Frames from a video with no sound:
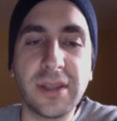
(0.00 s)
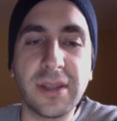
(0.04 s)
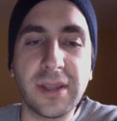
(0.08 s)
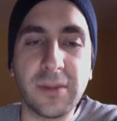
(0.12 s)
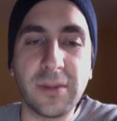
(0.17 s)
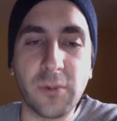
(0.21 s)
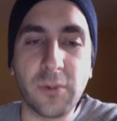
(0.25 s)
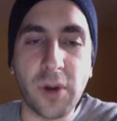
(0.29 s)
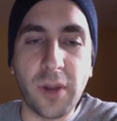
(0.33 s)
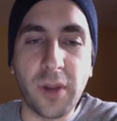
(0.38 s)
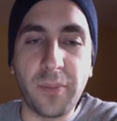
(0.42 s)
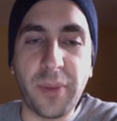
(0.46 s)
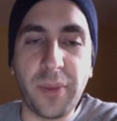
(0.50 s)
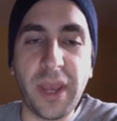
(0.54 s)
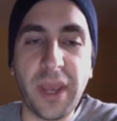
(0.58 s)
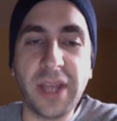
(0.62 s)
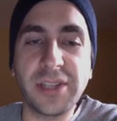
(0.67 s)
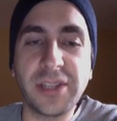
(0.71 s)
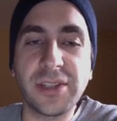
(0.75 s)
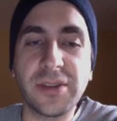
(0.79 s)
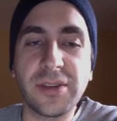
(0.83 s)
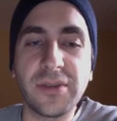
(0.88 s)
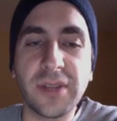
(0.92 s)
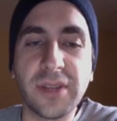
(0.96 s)
We're on page
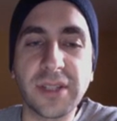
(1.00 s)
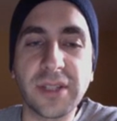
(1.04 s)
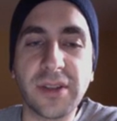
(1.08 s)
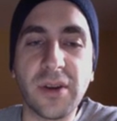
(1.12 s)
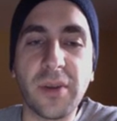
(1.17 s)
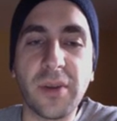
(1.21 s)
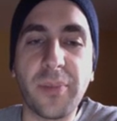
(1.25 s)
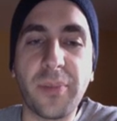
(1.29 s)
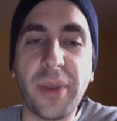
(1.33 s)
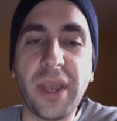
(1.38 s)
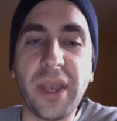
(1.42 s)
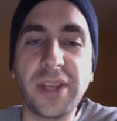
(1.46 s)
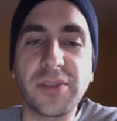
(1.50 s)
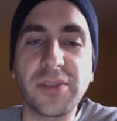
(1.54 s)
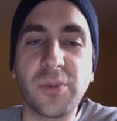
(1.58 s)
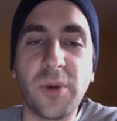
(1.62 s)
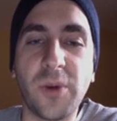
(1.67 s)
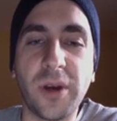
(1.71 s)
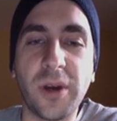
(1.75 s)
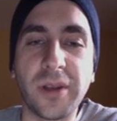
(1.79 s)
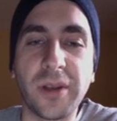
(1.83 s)
2. Let's go to page 1.